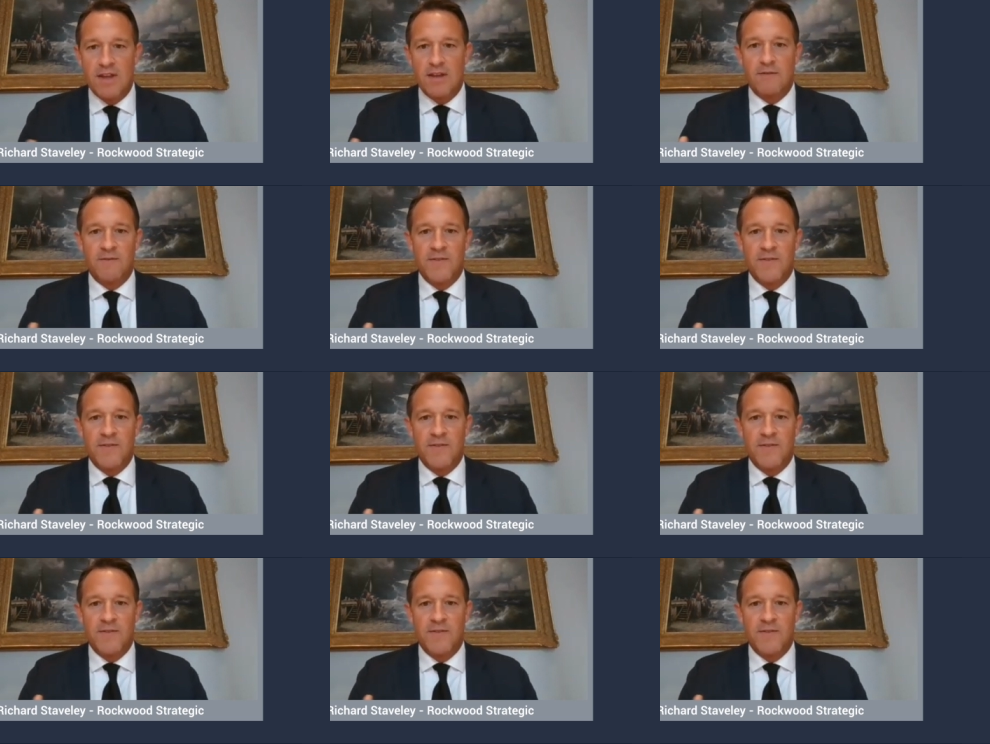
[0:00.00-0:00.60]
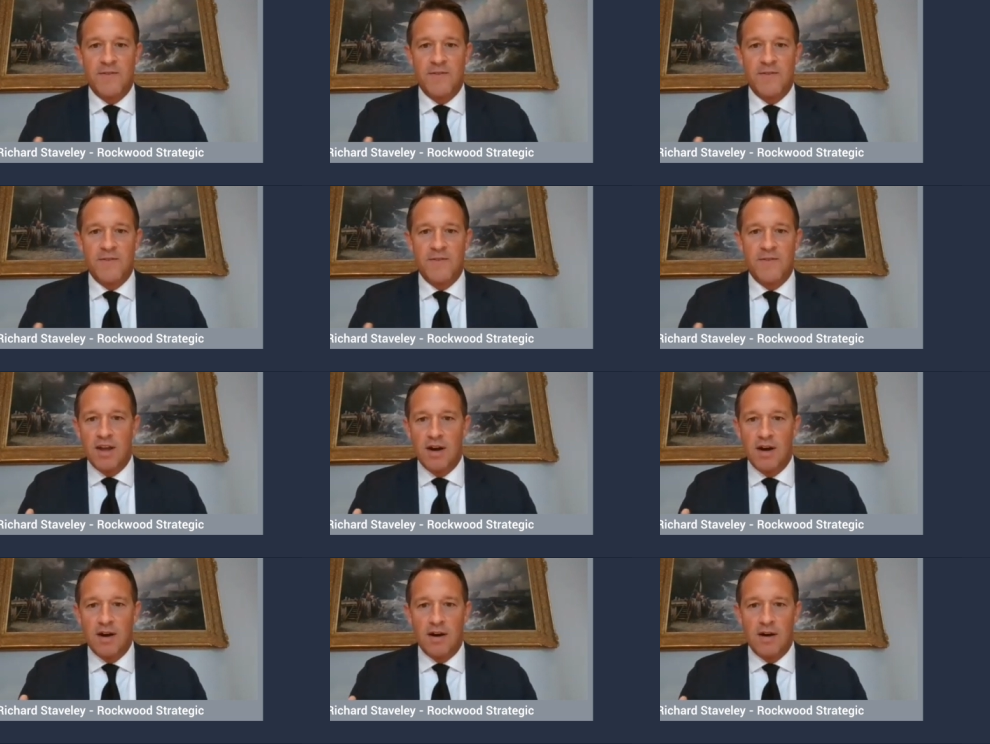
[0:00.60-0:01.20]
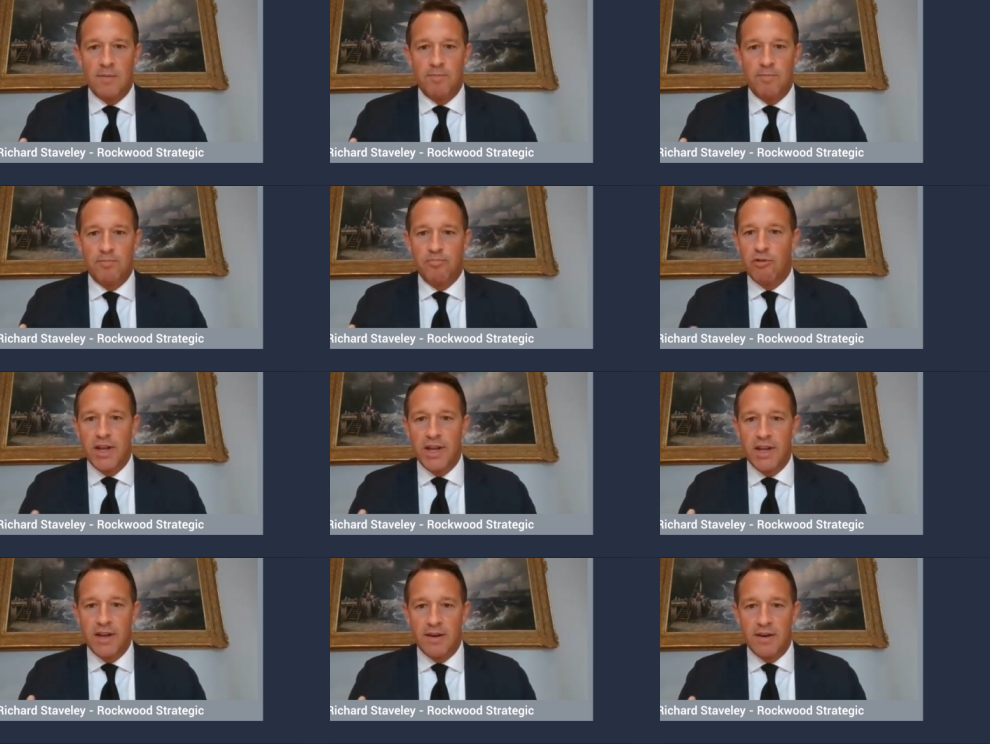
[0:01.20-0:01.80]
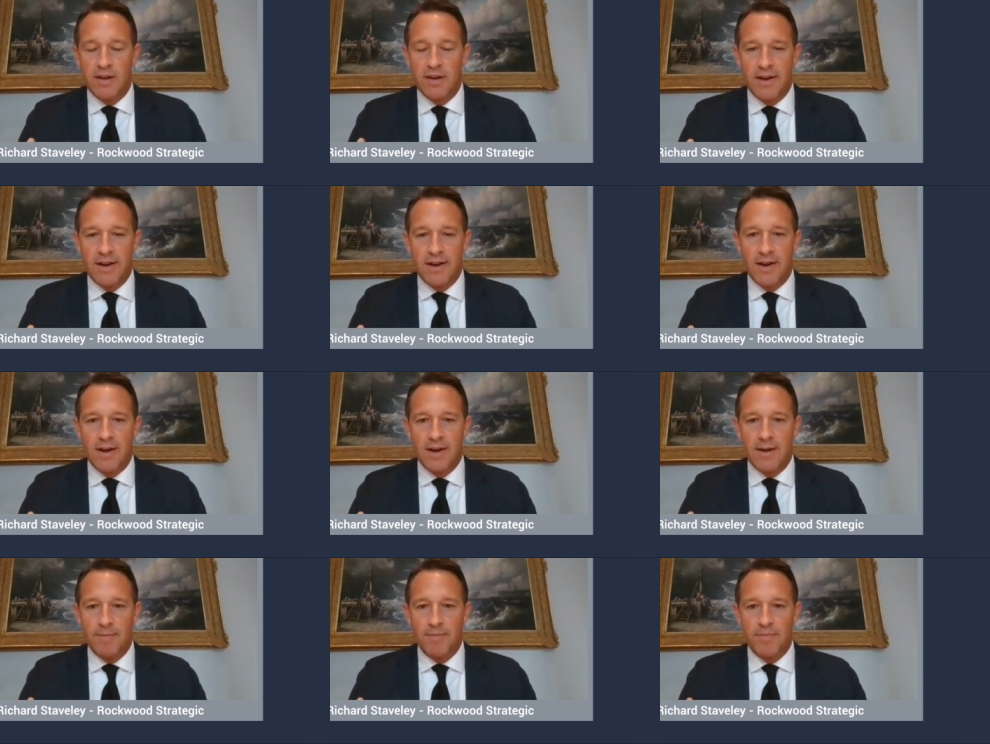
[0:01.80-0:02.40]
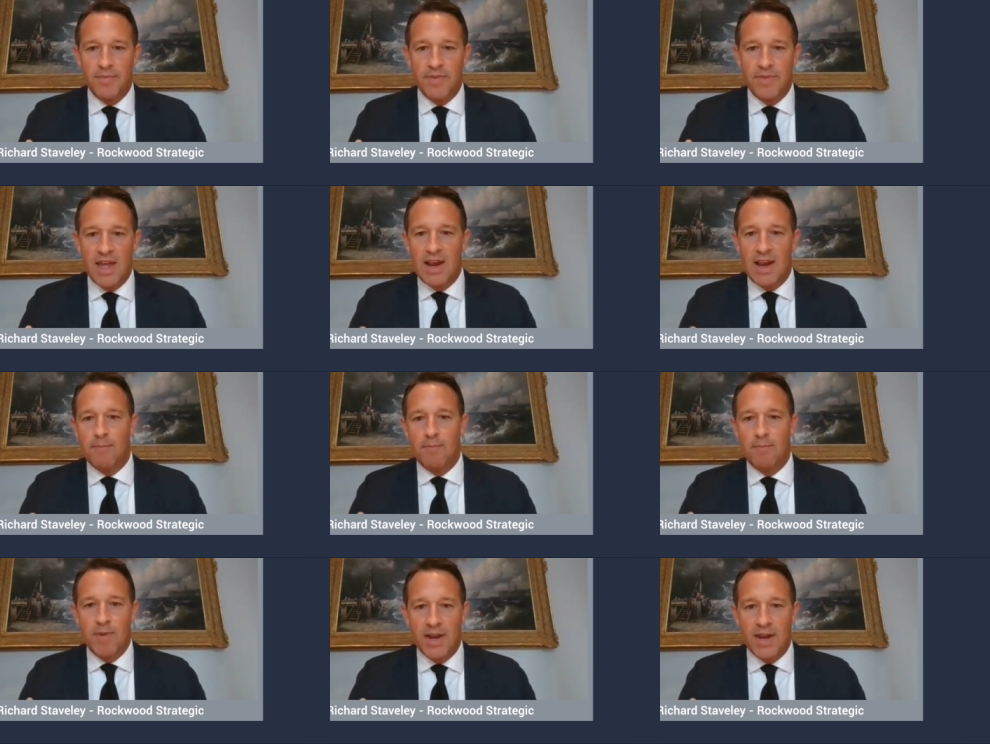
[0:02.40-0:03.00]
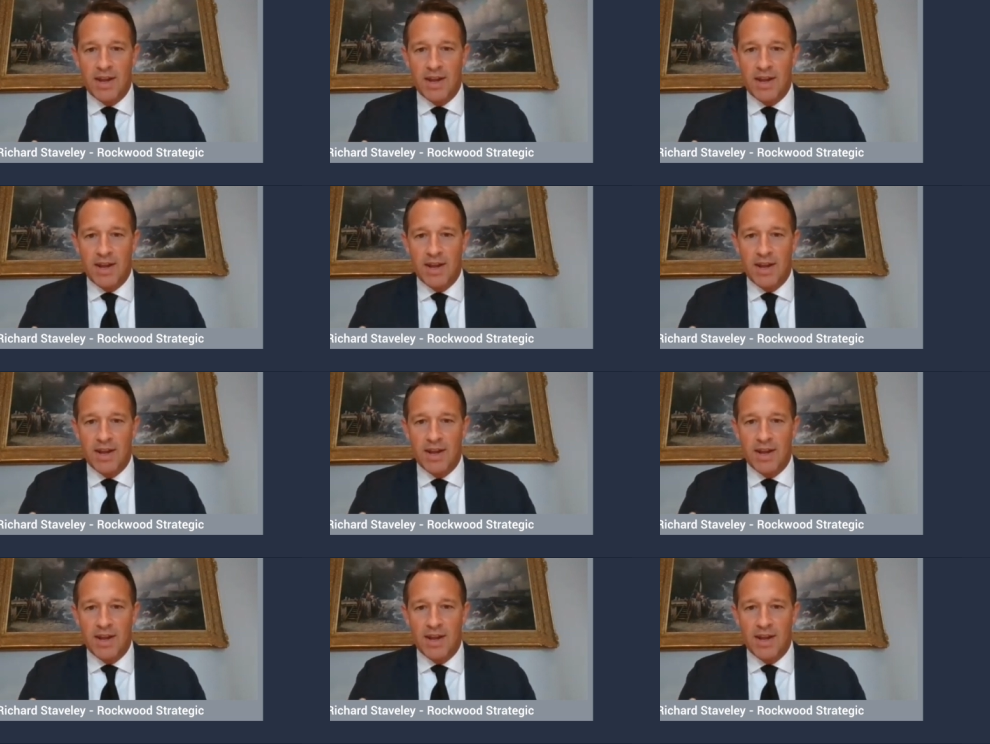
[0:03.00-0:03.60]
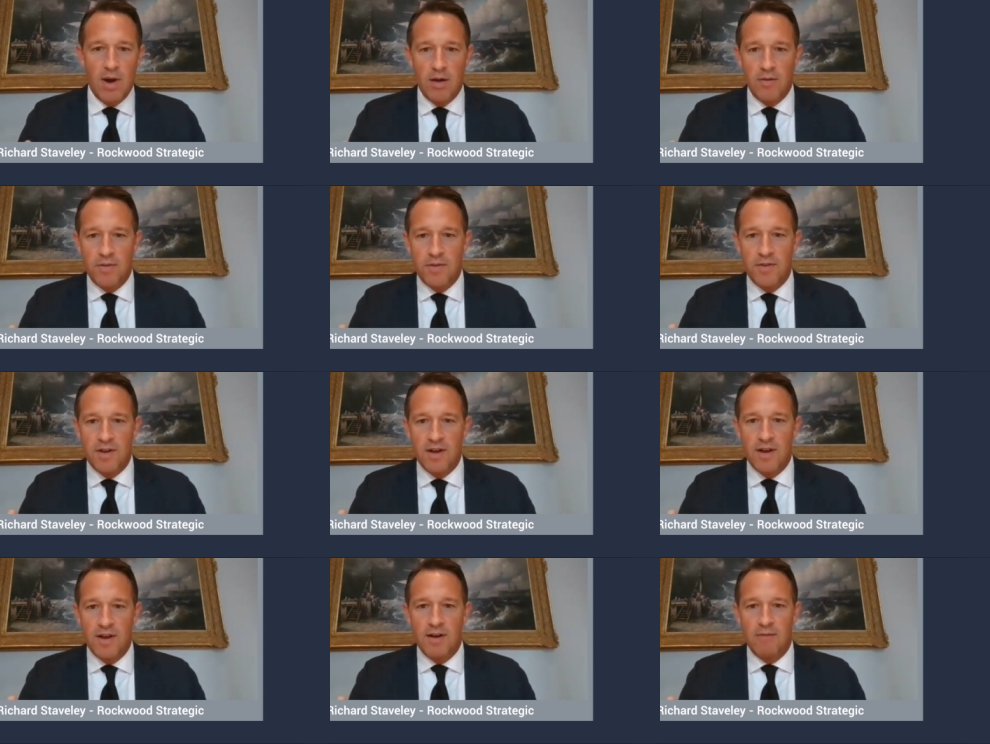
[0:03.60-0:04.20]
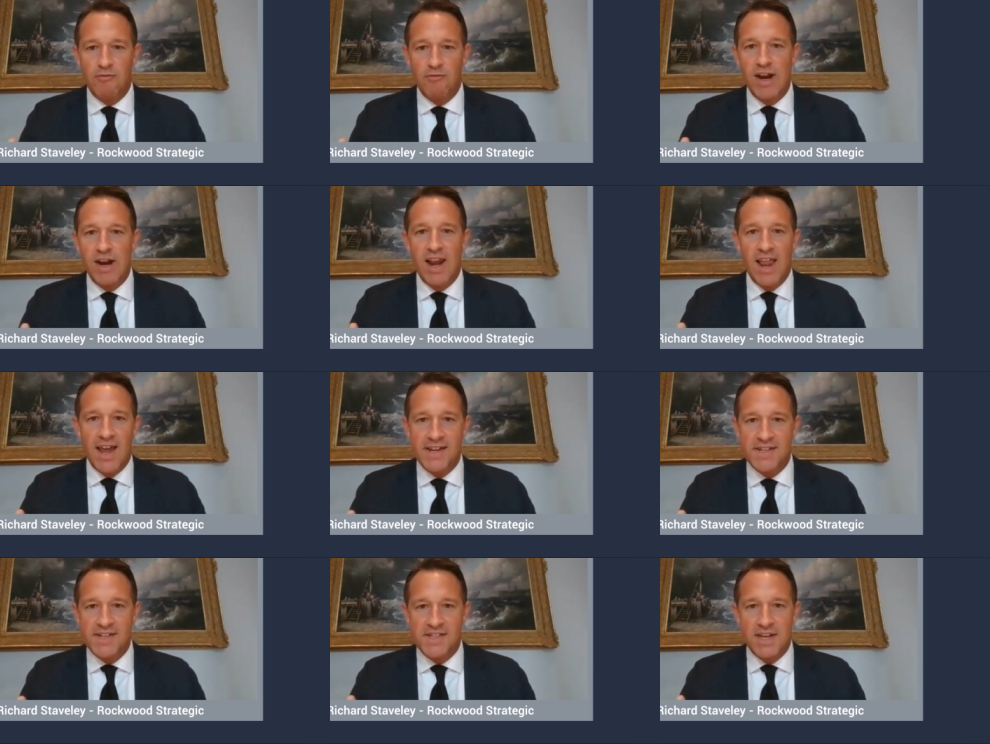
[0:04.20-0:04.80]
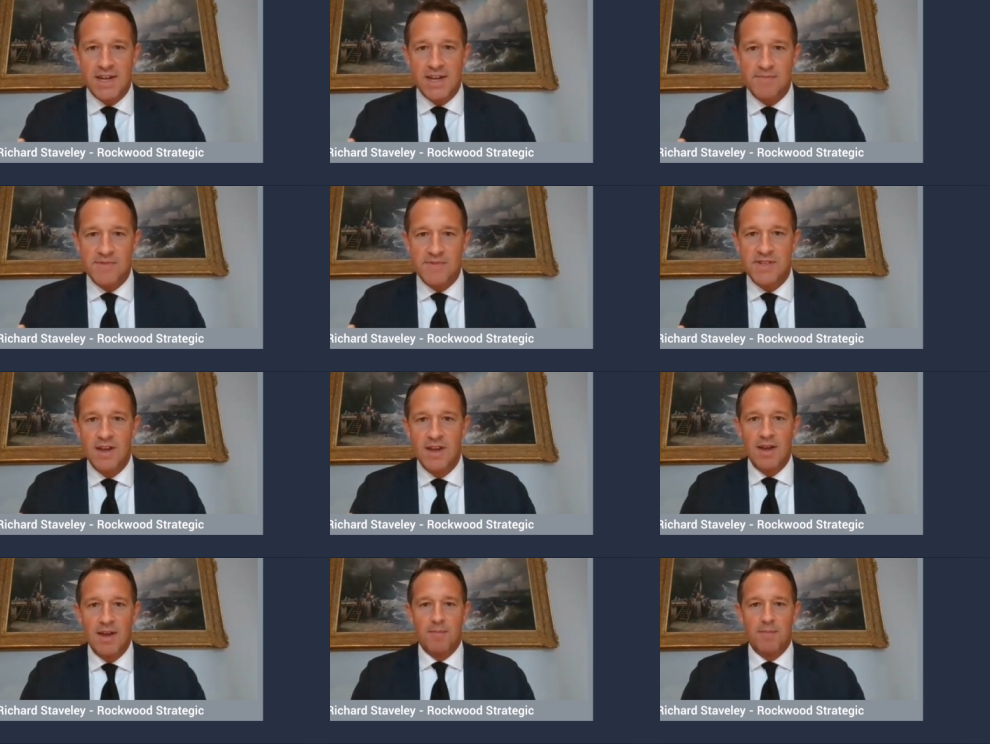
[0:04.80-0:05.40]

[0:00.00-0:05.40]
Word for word: this feels like our brilliant Olympic and Commonwealth relay teams.